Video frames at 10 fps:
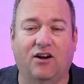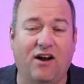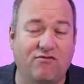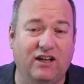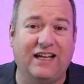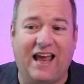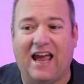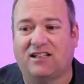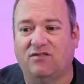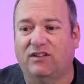really
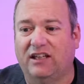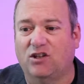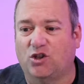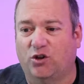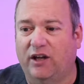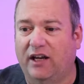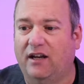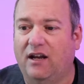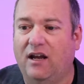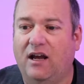actively enjoy it.
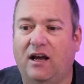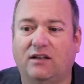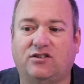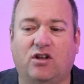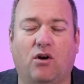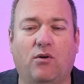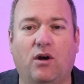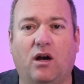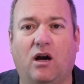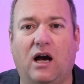So,
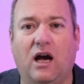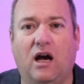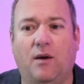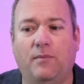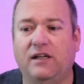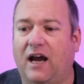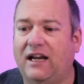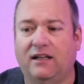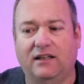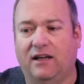
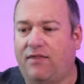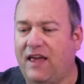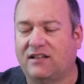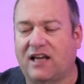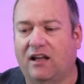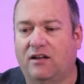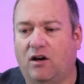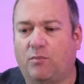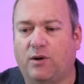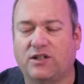thanks, Alan. I
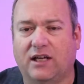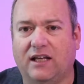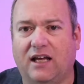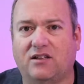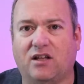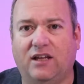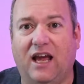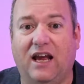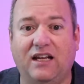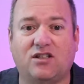appreciate that. So, yeah,
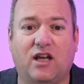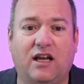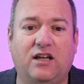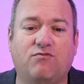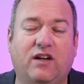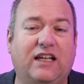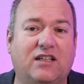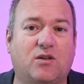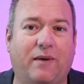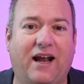it really
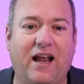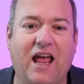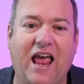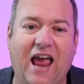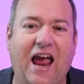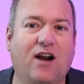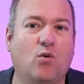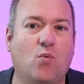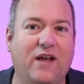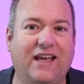is about how do
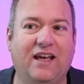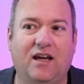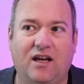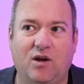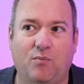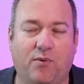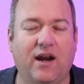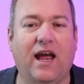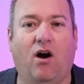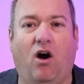we
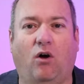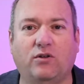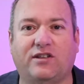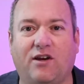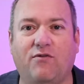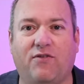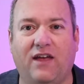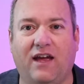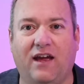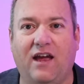bring our whole self
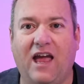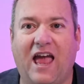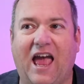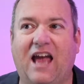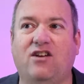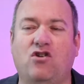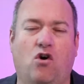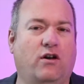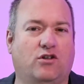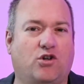there and
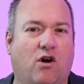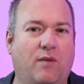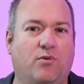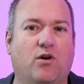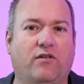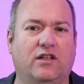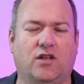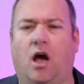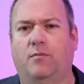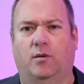not try and put on this,
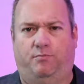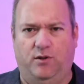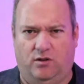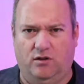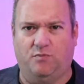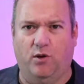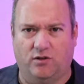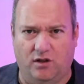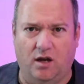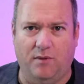I'm a business
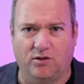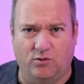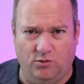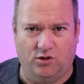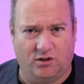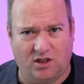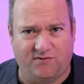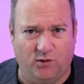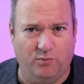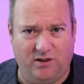person, I must do
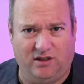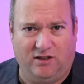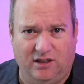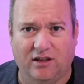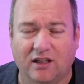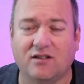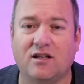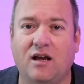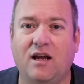successful businessy things,